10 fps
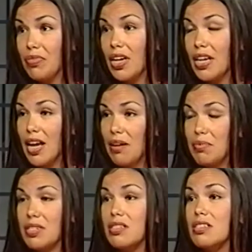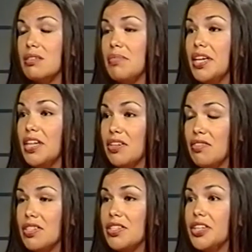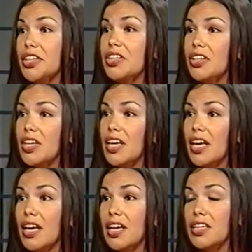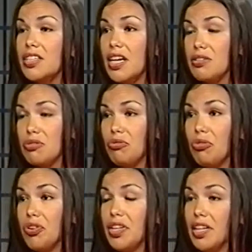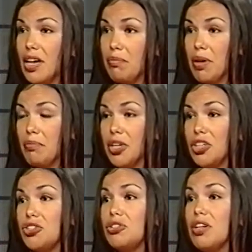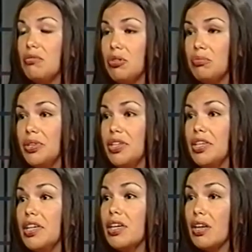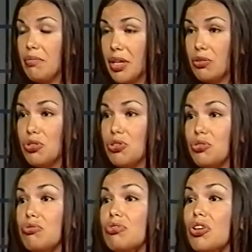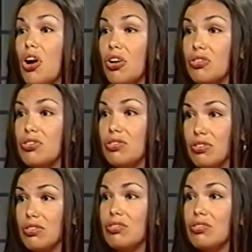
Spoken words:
and have been since the beginning of this year, and that's for the upcoming issue that will be coming out soon for arts.